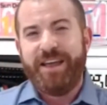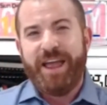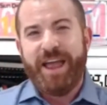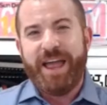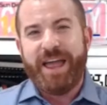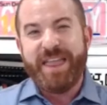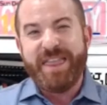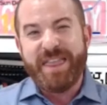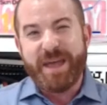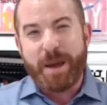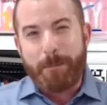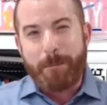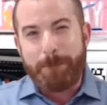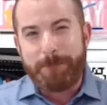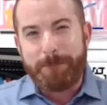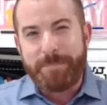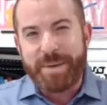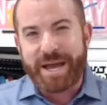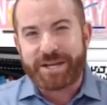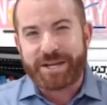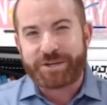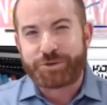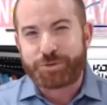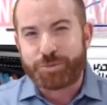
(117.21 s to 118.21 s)
and the
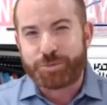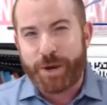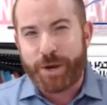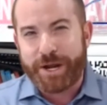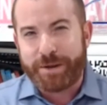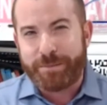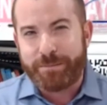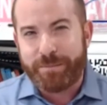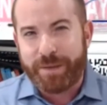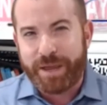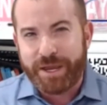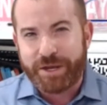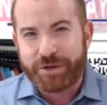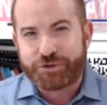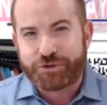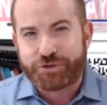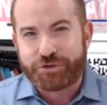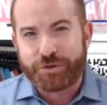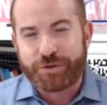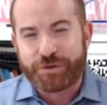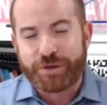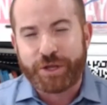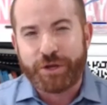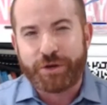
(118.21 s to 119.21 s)
best way to make
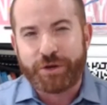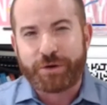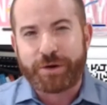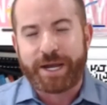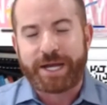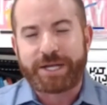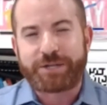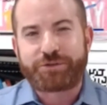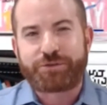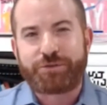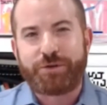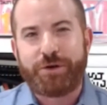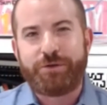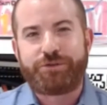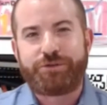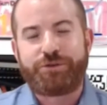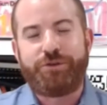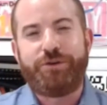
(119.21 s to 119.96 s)
sure that your escrows